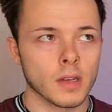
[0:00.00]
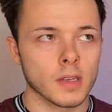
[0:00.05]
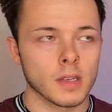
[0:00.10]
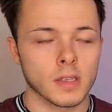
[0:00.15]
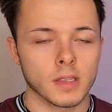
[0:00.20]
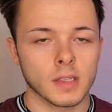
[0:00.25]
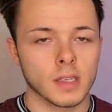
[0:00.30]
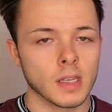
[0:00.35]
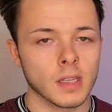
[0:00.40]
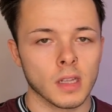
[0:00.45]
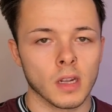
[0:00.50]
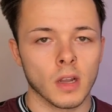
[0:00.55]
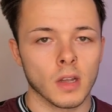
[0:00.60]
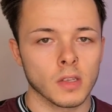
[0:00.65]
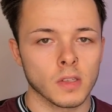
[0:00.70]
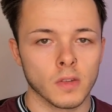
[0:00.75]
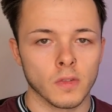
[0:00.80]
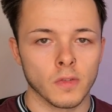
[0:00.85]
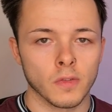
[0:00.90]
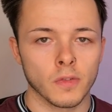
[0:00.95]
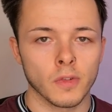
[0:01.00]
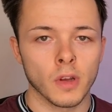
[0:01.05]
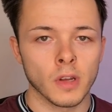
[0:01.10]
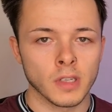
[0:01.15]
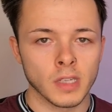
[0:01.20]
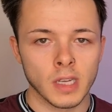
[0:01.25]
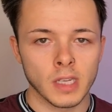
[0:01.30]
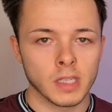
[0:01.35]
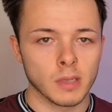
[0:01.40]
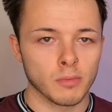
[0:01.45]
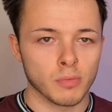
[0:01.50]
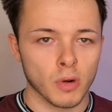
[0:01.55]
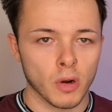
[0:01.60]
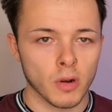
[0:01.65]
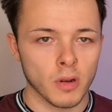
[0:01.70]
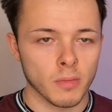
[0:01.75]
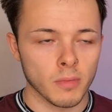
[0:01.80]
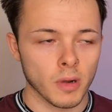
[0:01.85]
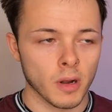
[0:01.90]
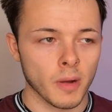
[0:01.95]
say, the likes of a decent
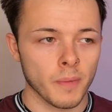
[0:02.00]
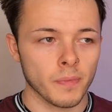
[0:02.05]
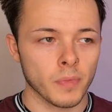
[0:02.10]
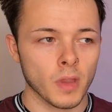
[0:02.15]
protein bar.